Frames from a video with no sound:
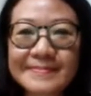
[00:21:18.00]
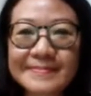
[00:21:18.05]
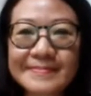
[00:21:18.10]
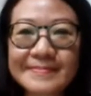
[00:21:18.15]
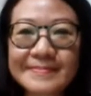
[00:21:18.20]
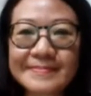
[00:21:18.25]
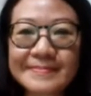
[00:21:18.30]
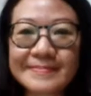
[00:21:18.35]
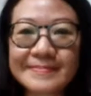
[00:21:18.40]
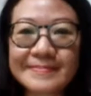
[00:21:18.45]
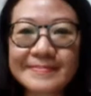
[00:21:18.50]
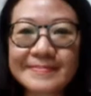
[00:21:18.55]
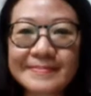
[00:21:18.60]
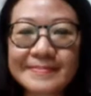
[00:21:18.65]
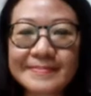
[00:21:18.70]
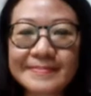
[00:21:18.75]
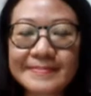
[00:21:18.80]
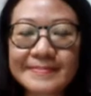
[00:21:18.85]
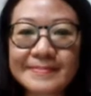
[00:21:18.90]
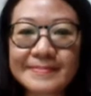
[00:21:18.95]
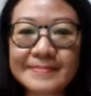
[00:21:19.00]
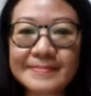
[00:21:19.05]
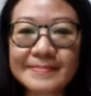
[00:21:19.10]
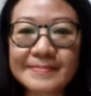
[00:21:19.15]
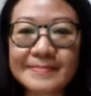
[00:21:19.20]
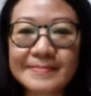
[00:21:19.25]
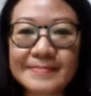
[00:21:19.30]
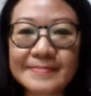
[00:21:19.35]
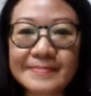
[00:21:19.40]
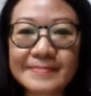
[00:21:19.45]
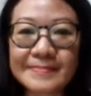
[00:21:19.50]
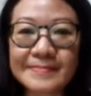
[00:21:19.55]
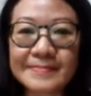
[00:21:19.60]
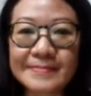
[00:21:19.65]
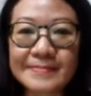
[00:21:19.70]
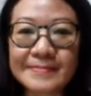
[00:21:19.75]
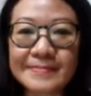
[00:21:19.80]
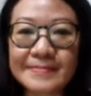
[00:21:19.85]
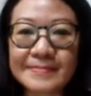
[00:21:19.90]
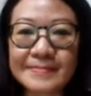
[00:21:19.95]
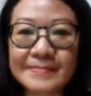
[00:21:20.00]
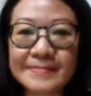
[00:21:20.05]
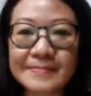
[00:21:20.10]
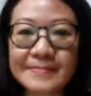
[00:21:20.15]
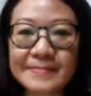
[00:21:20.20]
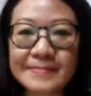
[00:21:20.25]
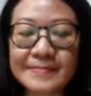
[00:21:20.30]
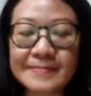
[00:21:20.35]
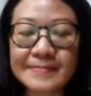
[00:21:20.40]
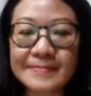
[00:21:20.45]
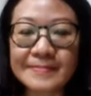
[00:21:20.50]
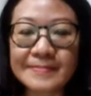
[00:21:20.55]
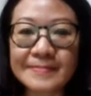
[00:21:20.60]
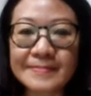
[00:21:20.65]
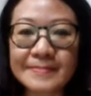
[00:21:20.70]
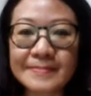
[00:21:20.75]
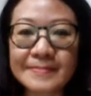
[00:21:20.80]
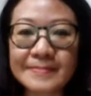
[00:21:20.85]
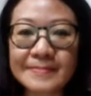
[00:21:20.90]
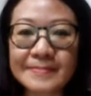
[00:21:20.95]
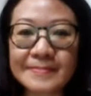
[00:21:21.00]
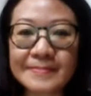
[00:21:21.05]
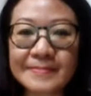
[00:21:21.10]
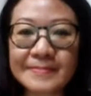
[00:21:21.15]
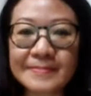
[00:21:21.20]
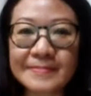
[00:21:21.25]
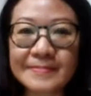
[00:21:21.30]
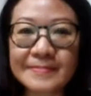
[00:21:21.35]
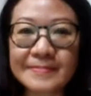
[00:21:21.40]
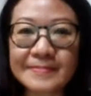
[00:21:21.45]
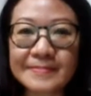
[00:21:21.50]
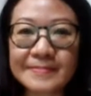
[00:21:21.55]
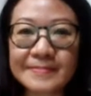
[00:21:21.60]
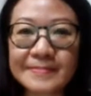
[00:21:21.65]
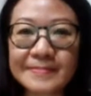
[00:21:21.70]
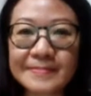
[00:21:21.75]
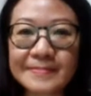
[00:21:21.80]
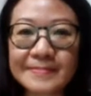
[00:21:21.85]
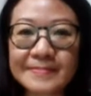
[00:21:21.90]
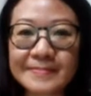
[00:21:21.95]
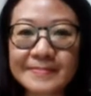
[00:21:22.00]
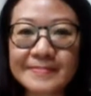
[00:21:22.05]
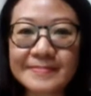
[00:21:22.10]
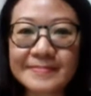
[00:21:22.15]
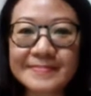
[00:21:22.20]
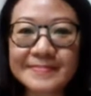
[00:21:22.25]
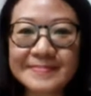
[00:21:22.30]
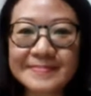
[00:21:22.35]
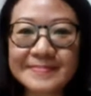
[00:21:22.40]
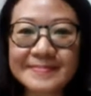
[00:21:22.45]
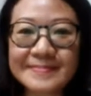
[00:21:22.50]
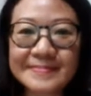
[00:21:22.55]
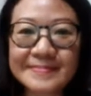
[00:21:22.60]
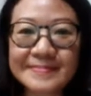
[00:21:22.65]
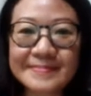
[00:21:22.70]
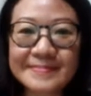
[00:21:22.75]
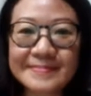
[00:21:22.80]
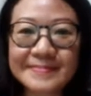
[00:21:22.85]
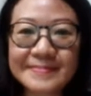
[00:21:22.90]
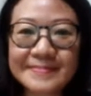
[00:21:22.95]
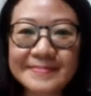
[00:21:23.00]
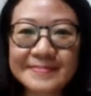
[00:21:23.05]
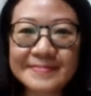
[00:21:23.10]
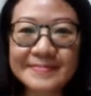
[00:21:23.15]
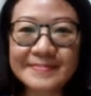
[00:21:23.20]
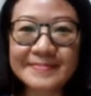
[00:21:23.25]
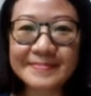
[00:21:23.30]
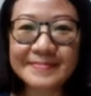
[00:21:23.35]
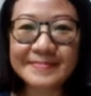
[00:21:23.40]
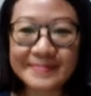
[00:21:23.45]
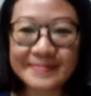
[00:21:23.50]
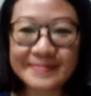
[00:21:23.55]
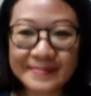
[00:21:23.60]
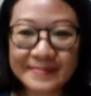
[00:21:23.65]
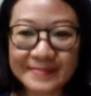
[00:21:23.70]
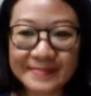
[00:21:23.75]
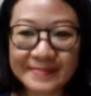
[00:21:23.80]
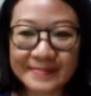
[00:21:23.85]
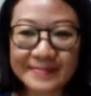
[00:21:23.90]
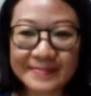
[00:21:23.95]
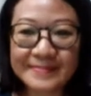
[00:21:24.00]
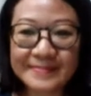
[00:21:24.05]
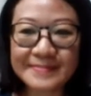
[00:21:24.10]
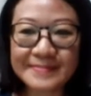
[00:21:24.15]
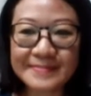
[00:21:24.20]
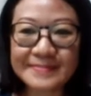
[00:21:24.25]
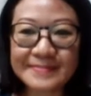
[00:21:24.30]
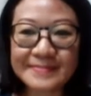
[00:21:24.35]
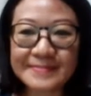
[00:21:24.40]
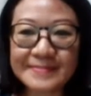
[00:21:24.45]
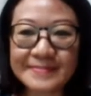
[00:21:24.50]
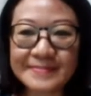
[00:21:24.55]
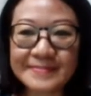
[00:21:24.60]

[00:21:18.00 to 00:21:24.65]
No words are spoken by the person on screen.